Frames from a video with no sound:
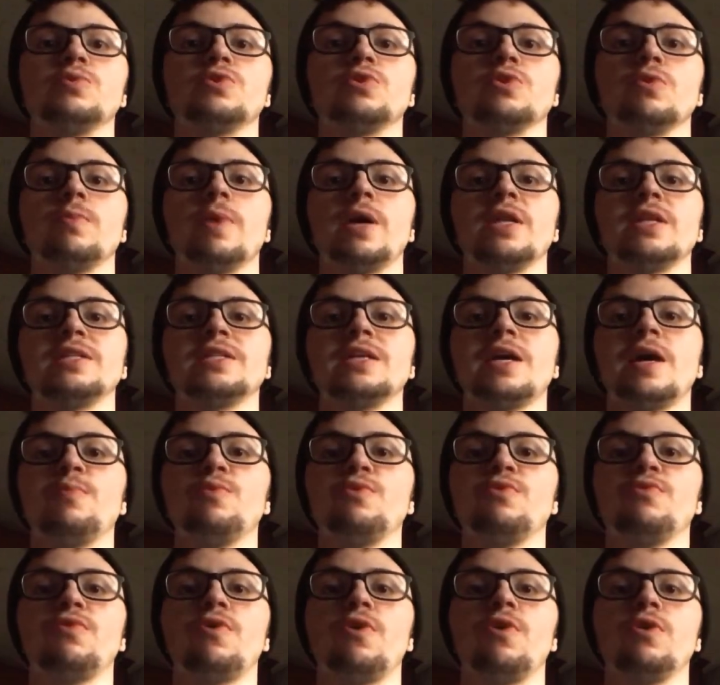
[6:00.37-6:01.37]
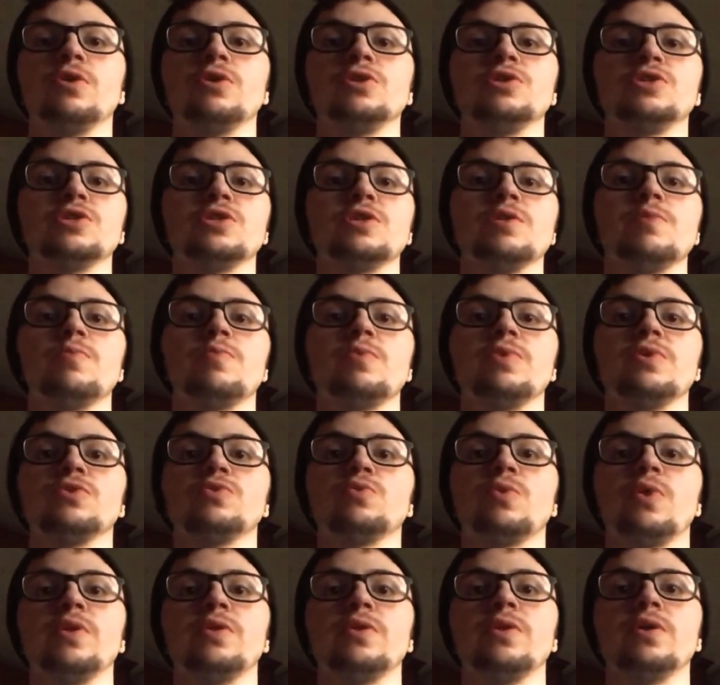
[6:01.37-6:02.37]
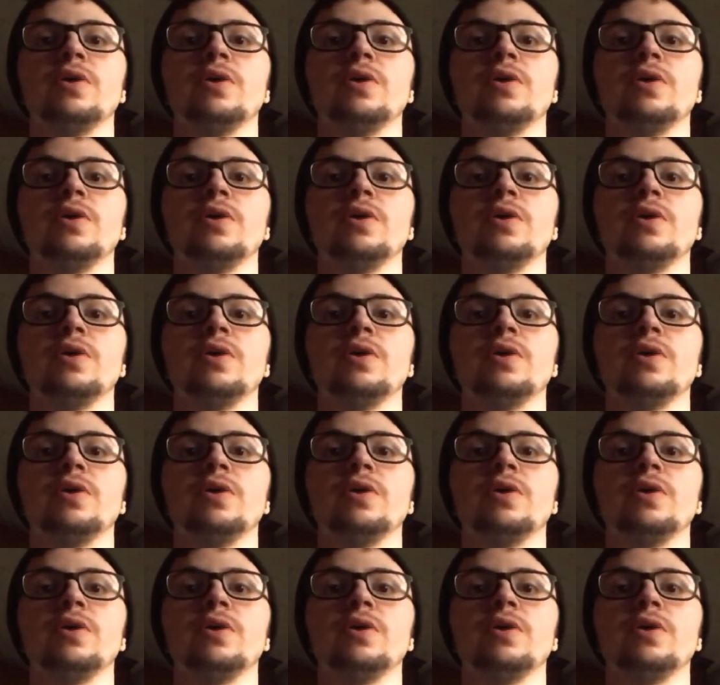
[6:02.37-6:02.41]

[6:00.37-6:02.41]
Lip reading: So by the time you're falling asleep is when the